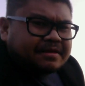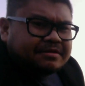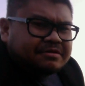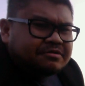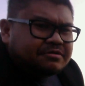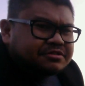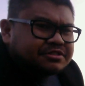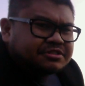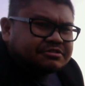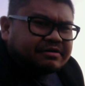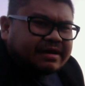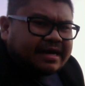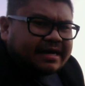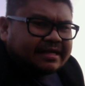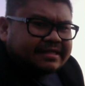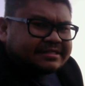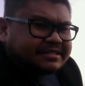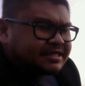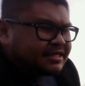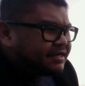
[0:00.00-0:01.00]
new
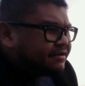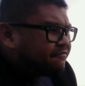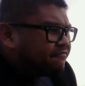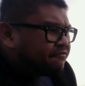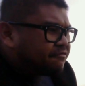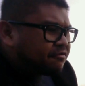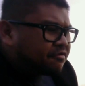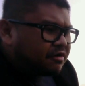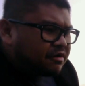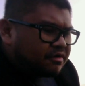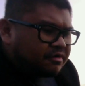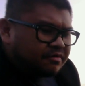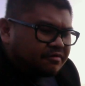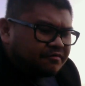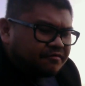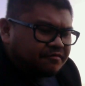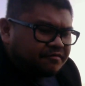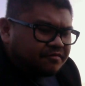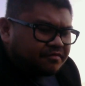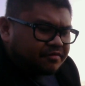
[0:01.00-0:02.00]
strategy for
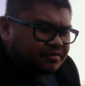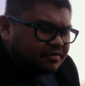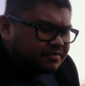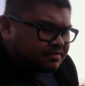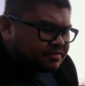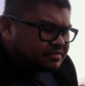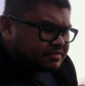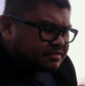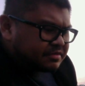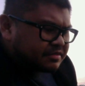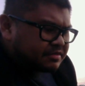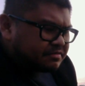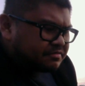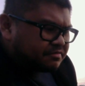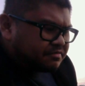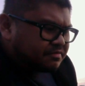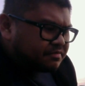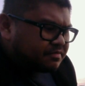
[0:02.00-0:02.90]
for